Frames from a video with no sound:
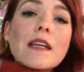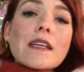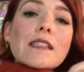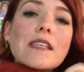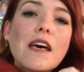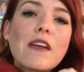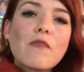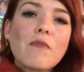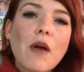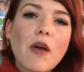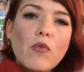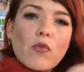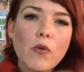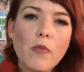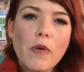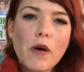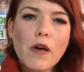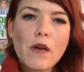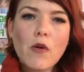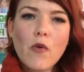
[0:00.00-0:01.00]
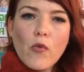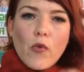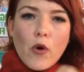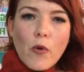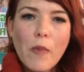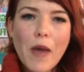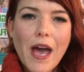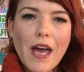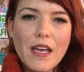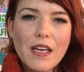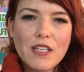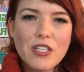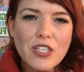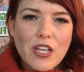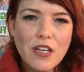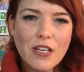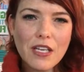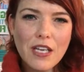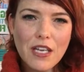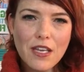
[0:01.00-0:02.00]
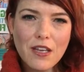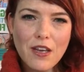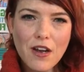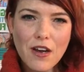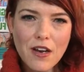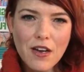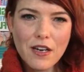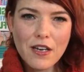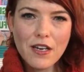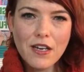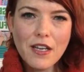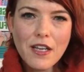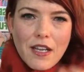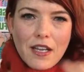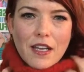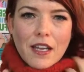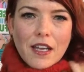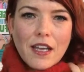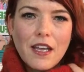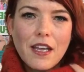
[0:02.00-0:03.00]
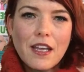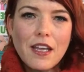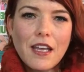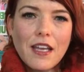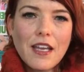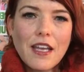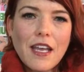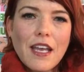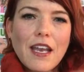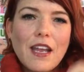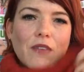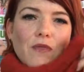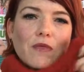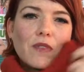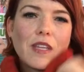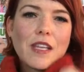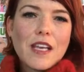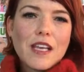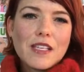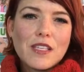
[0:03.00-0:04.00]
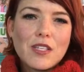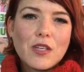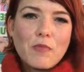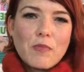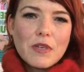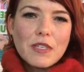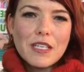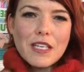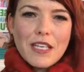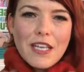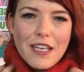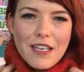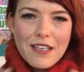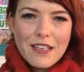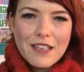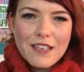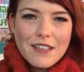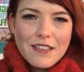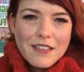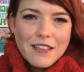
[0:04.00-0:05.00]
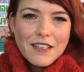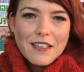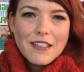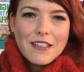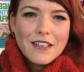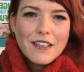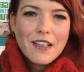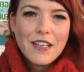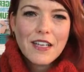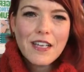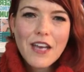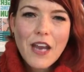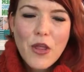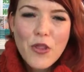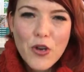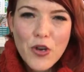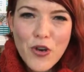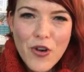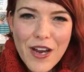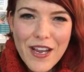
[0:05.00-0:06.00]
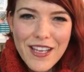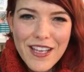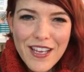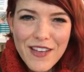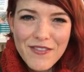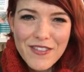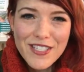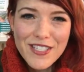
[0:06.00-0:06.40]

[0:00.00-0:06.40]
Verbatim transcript: it's out of my Wool, wool Pack-a-Chunky yarn. And I, I super dig it. Another great gift.